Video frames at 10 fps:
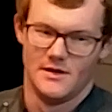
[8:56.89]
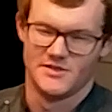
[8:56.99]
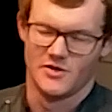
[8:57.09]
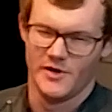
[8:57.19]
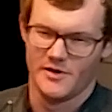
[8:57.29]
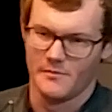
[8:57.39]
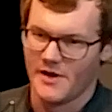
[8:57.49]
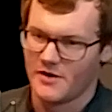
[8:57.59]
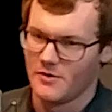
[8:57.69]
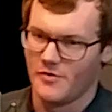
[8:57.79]
a greater
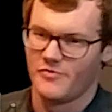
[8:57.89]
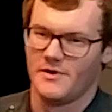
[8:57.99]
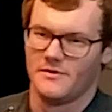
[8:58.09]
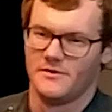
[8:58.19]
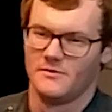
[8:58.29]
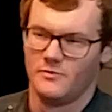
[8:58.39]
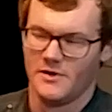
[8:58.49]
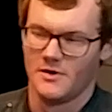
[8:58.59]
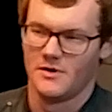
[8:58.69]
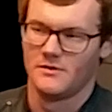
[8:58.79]
macro threat than
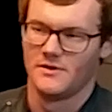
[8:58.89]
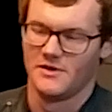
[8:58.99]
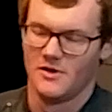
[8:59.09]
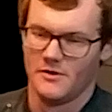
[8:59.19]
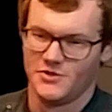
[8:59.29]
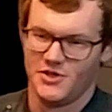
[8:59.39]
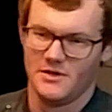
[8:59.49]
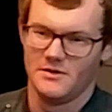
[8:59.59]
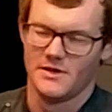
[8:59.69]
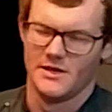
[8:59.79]
we are
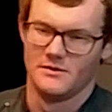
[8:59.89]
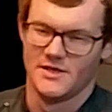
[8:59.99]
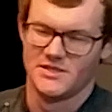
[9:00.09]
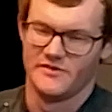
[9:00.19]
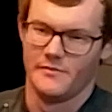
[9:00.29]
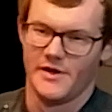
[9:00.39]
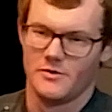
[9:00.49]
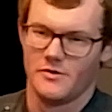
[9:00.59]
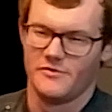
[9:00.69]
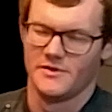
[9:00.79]
acknowledging and less of a
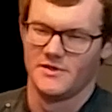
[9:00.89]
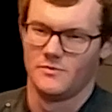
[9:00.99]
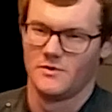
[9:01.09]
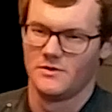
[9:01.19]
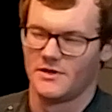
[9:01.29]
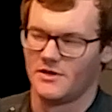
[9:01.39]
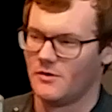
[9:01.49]
micro threat than we're